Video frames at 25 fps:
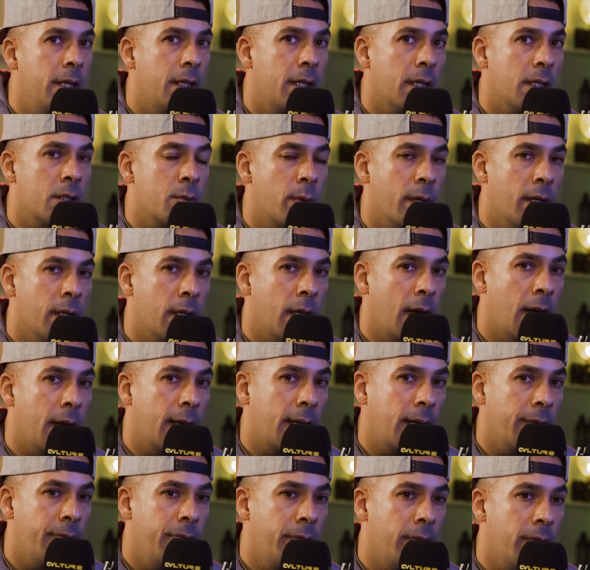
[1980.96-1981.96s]
as well,
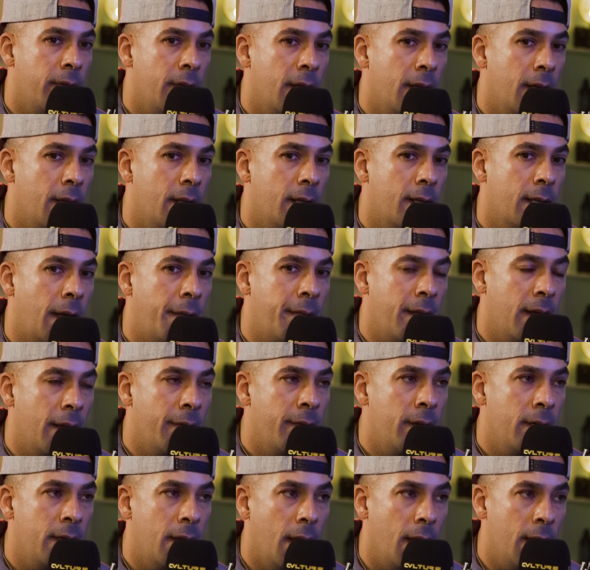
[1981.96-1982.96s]
like if you, the
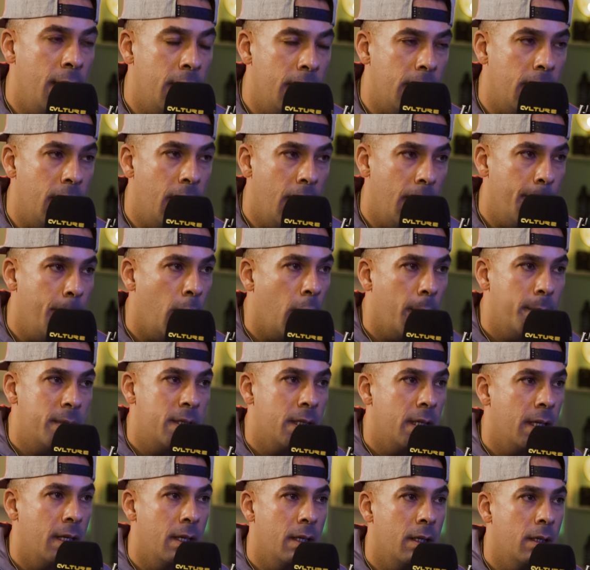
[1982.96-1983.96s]
Indian hip hop
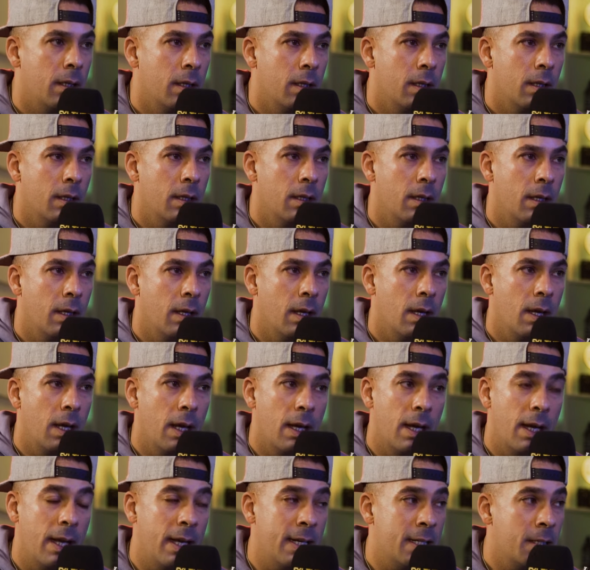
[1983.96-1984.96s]
scene
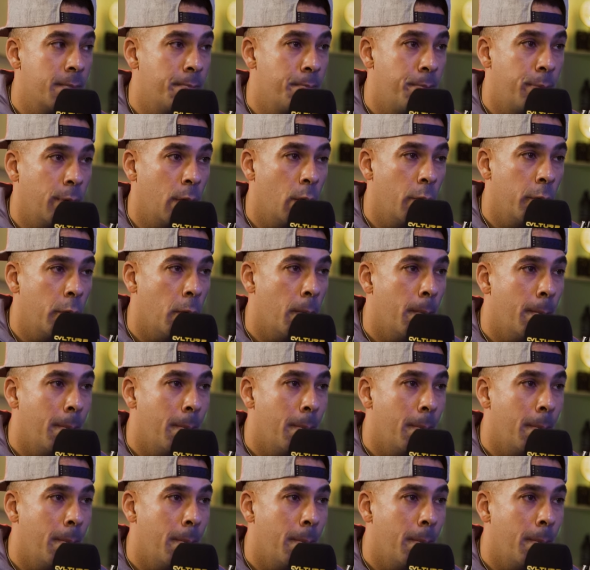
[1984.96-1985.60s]
is blown up